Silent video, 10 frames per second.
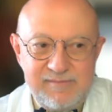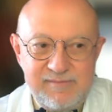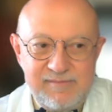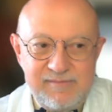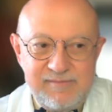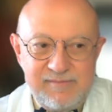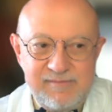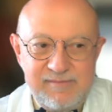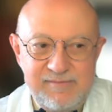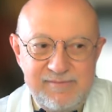
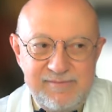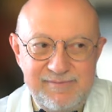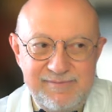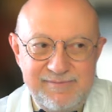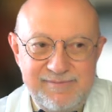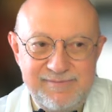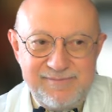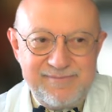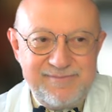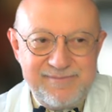
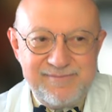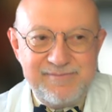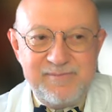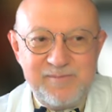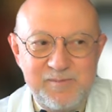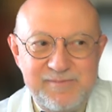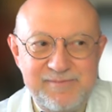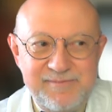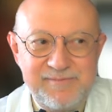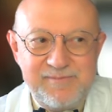
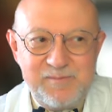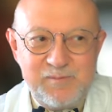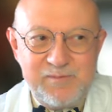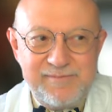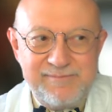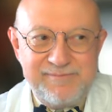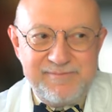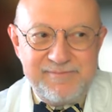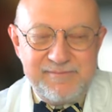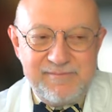
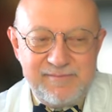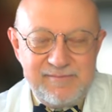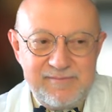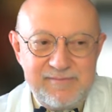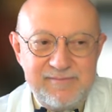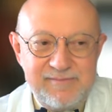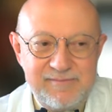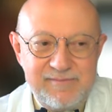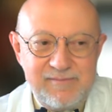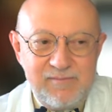
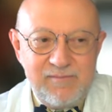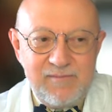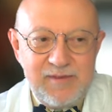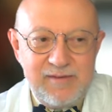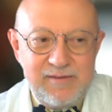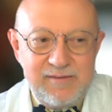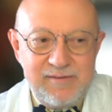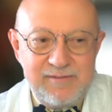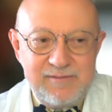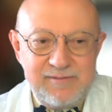
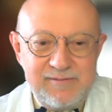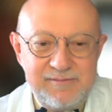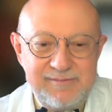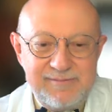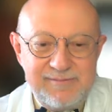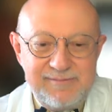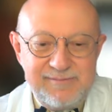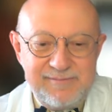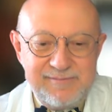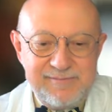No words are spoken by the person on screen.